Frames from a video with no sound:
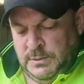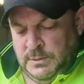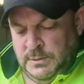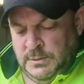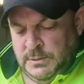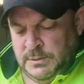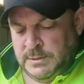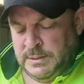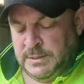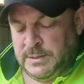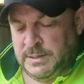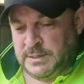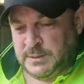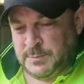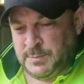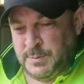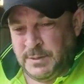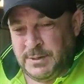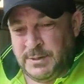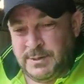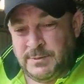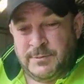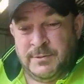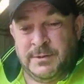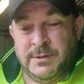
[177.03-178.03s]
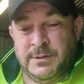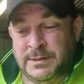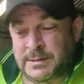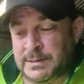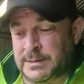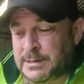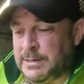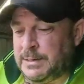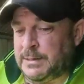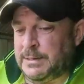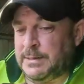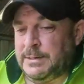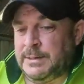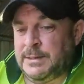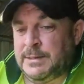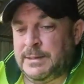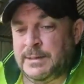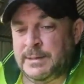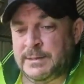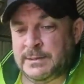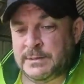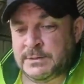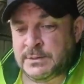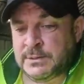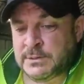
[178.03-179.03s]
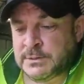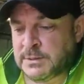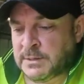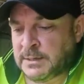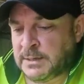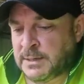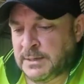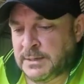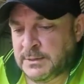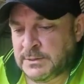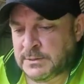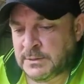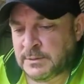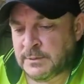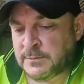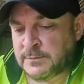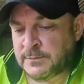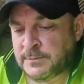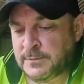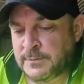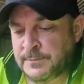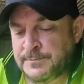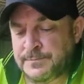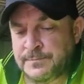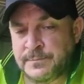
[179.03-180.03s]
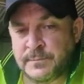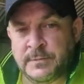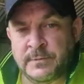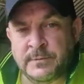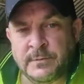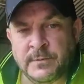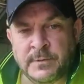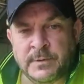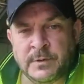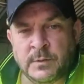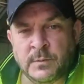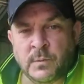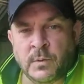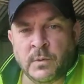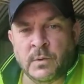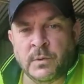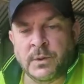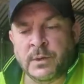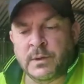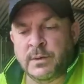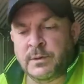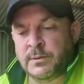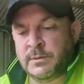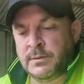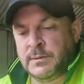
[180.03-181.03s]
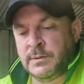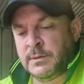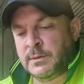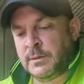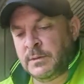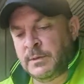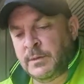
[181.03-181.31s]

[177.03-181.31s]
So the next part, really, it is just a case of, you've got your water, you've got